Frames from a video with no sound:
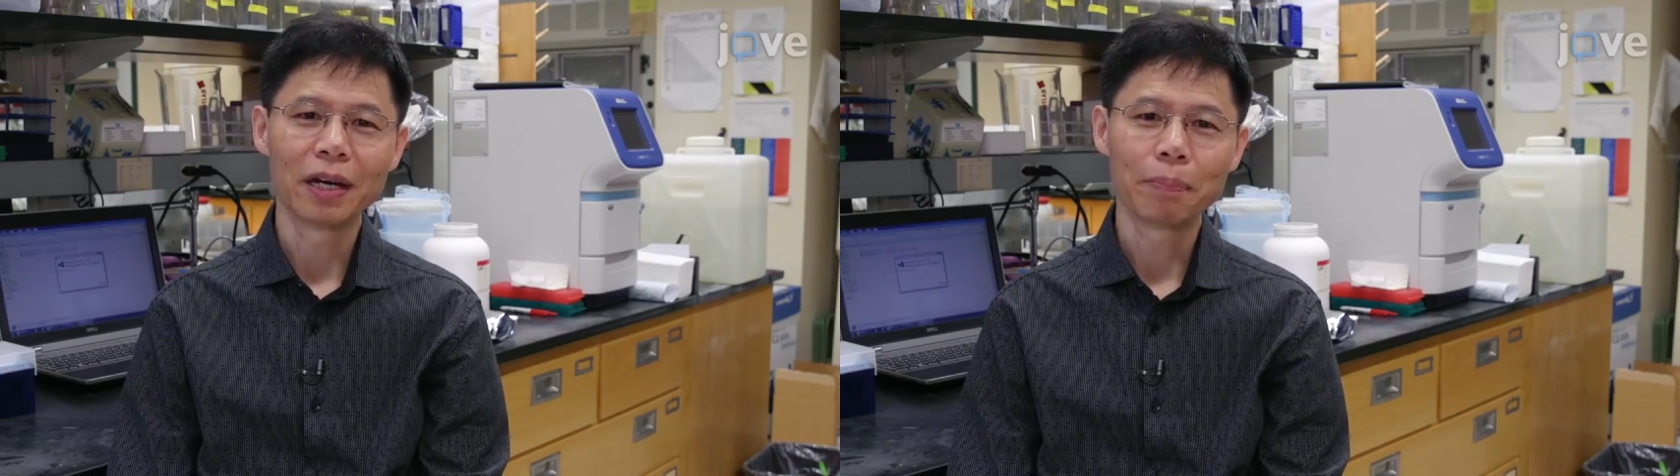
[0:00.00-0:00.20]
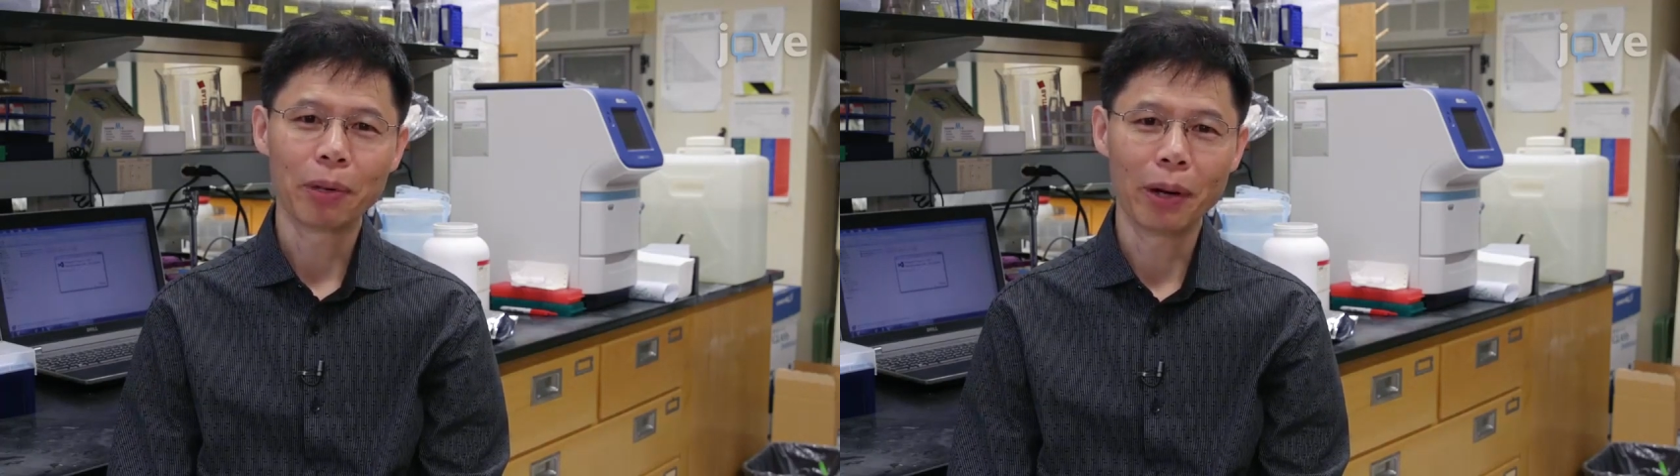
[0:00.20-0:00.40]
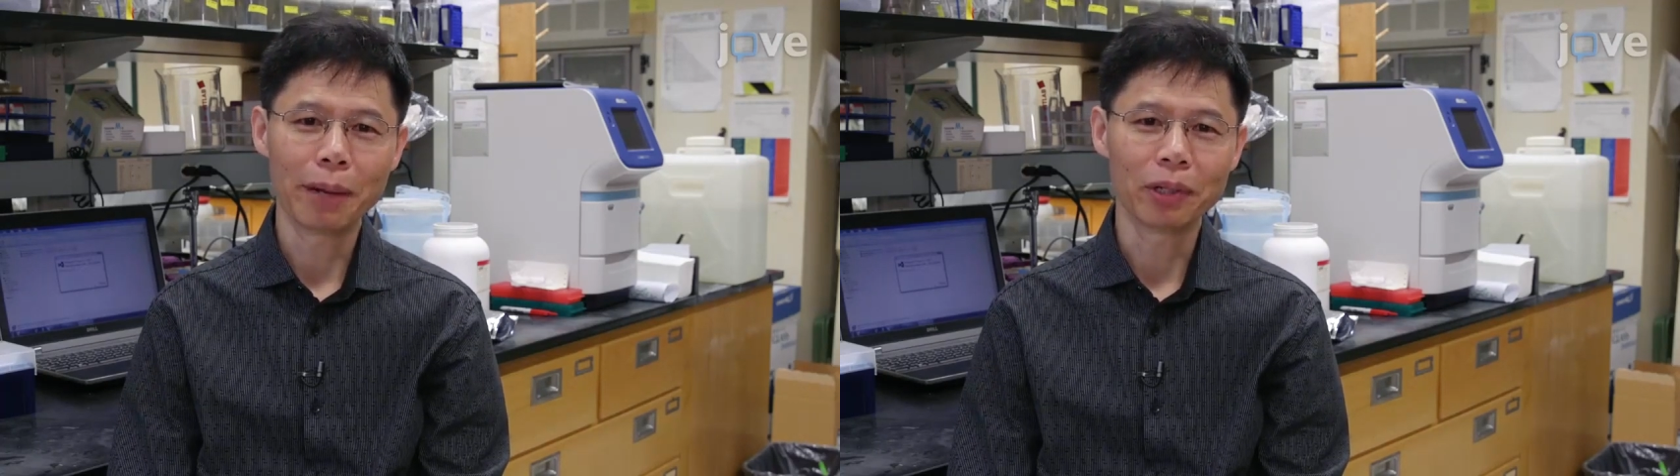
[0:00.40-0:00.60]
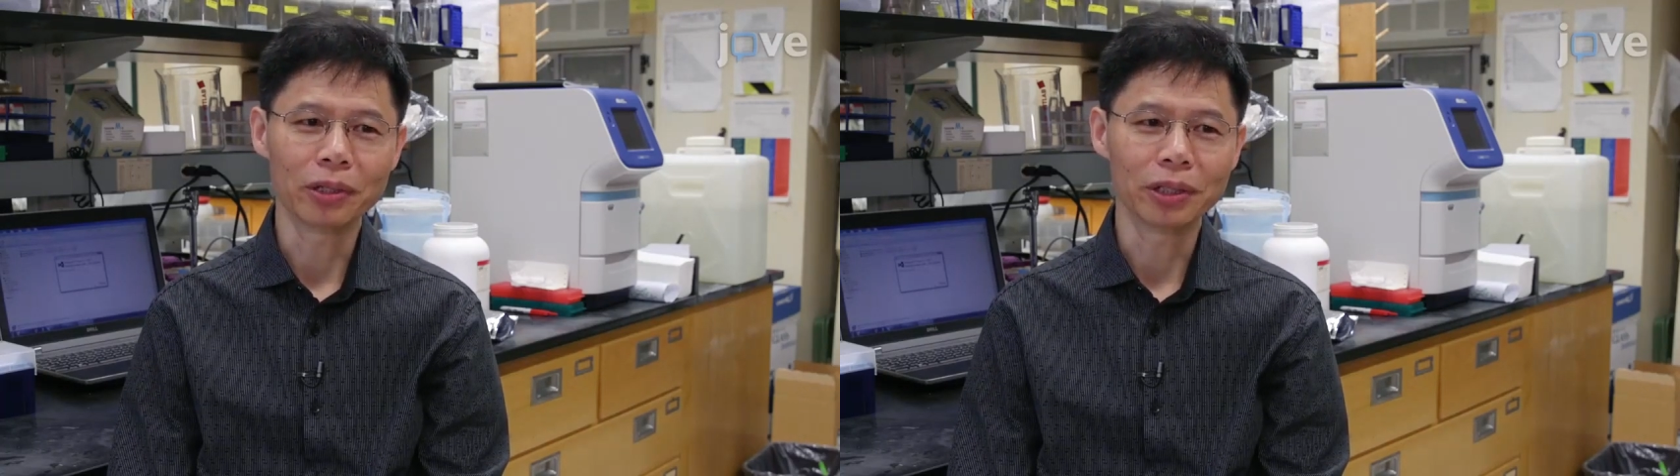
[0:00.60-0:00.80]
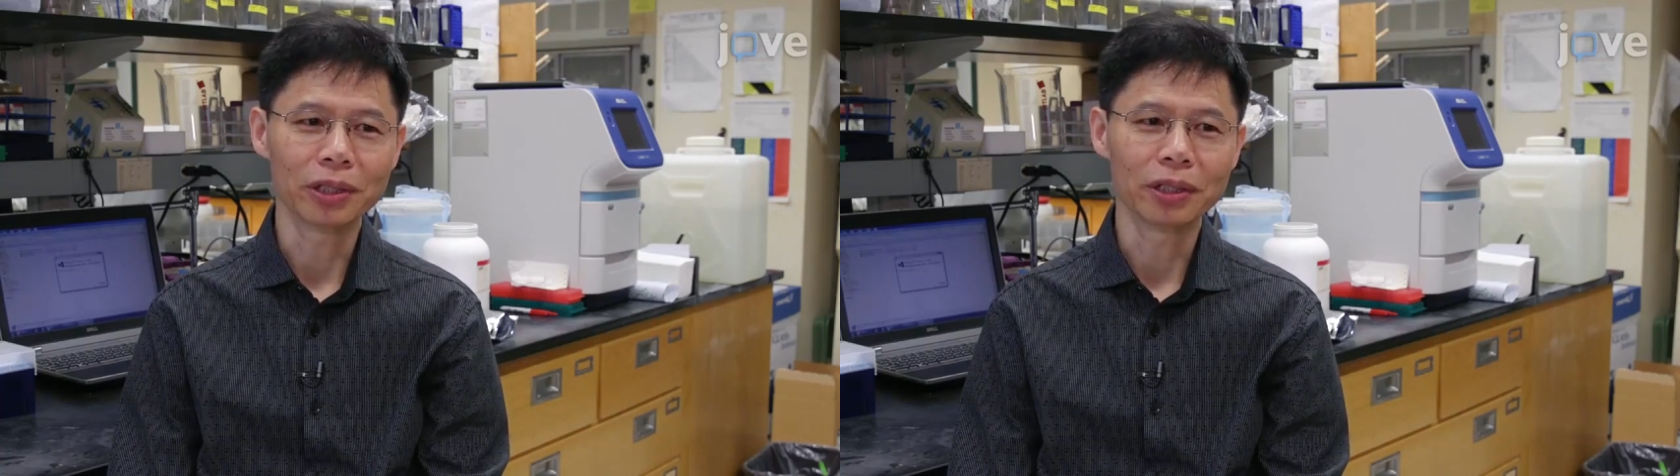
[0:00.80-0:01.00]

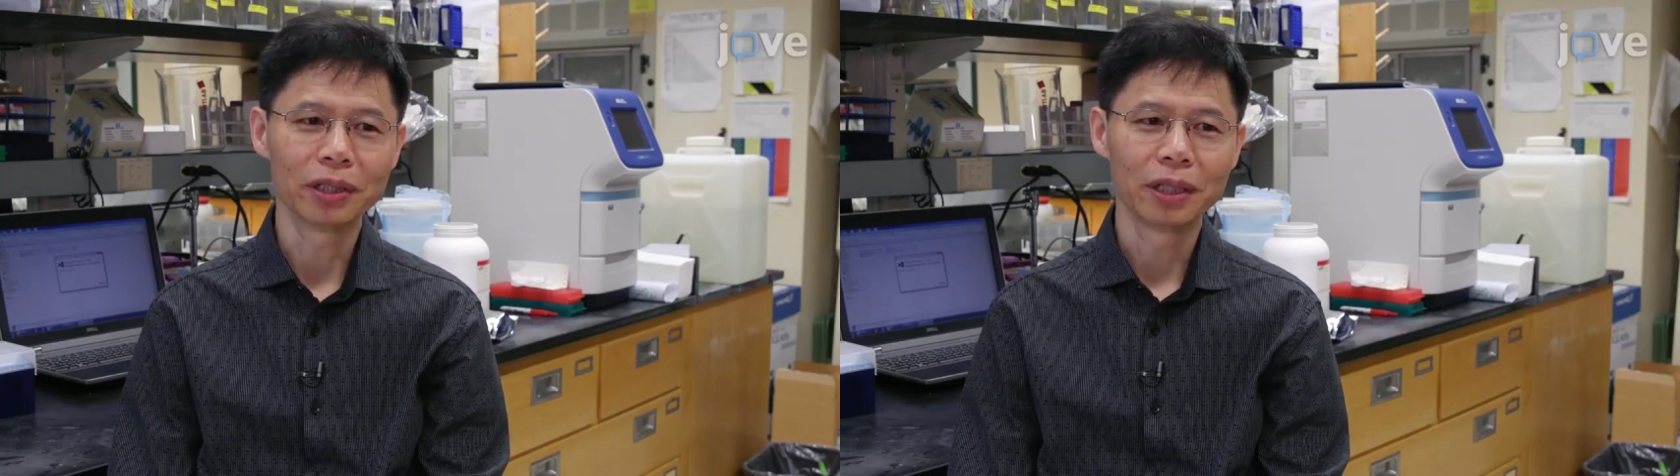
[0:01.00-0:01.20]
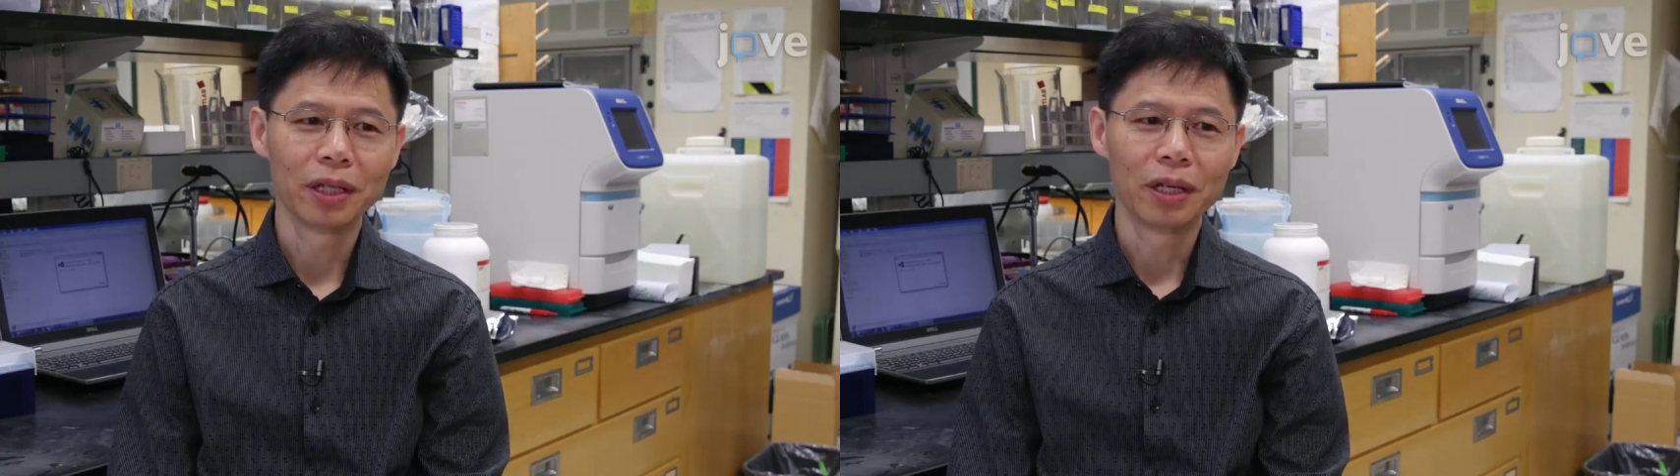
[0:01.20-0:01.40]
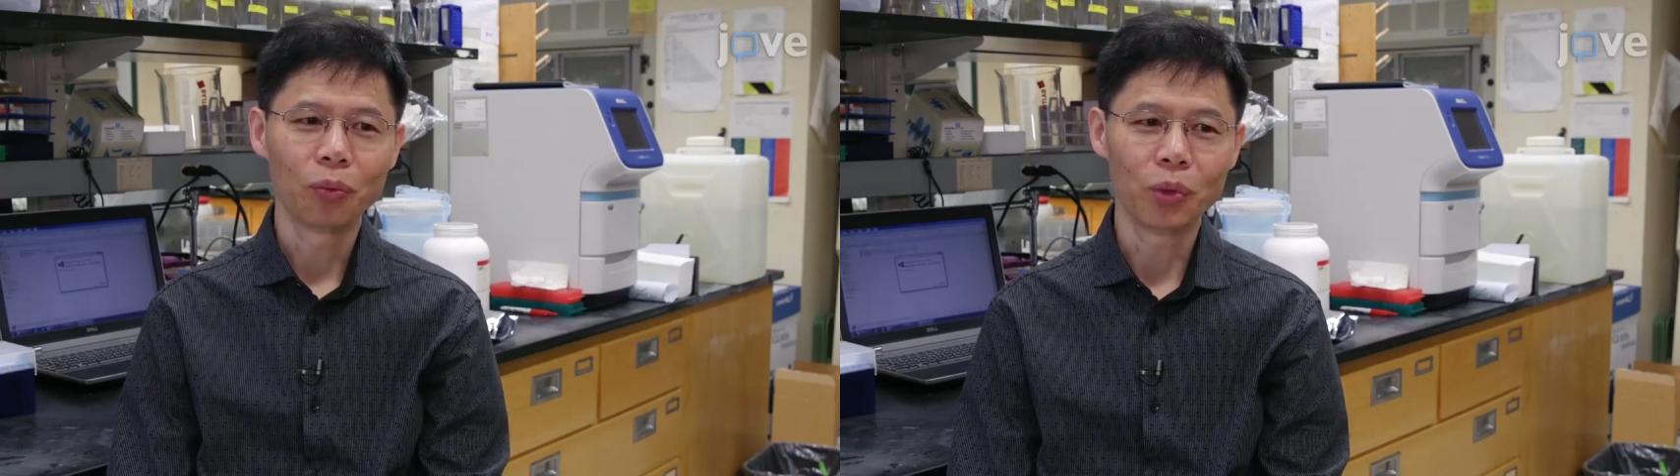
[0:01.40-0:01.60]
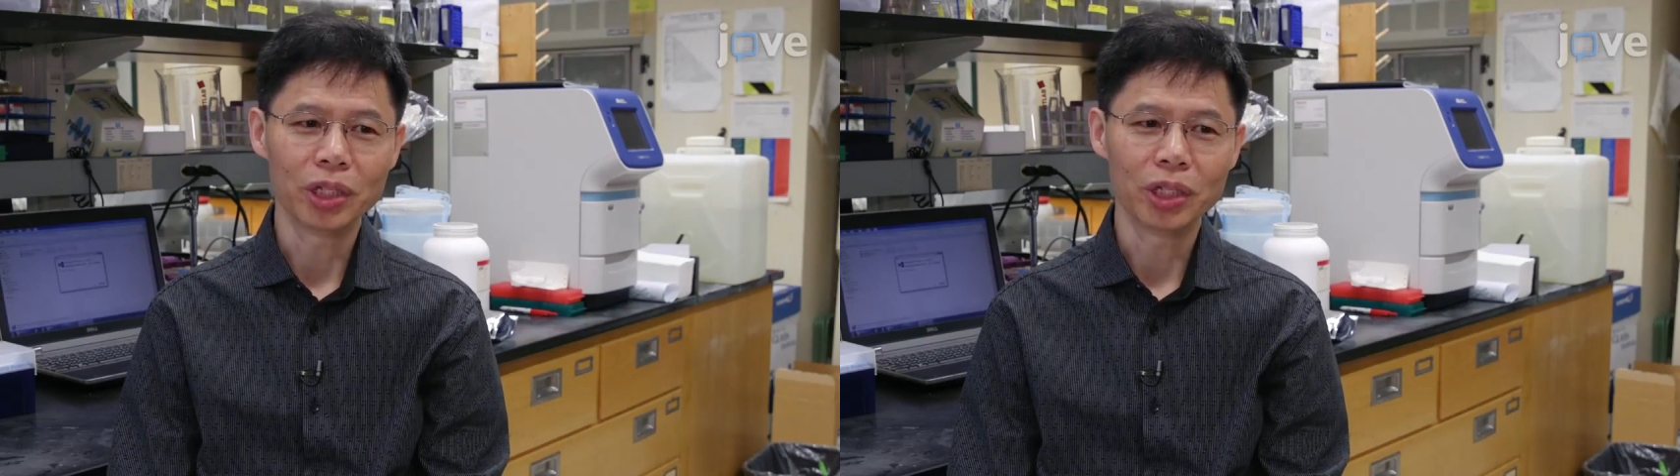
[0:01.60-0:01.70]
parameters, which